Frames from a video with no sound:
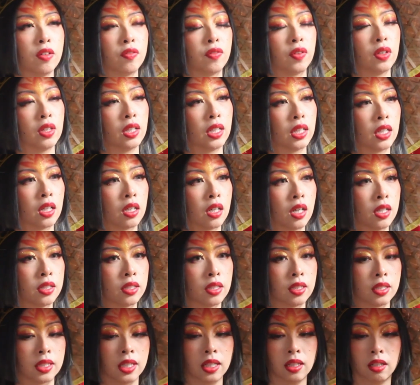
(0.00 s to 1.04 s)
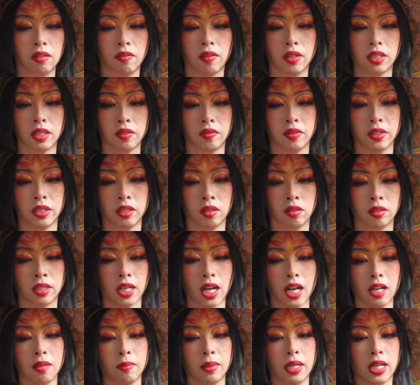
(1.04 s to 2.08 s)
feeling like a constant sacrifice every single
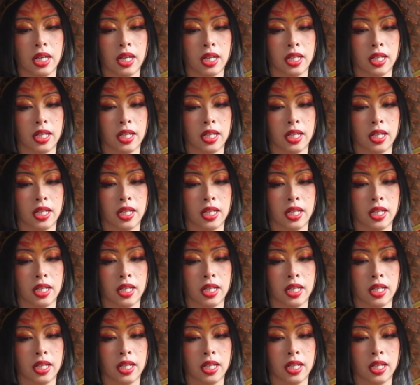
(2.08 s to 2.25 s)
time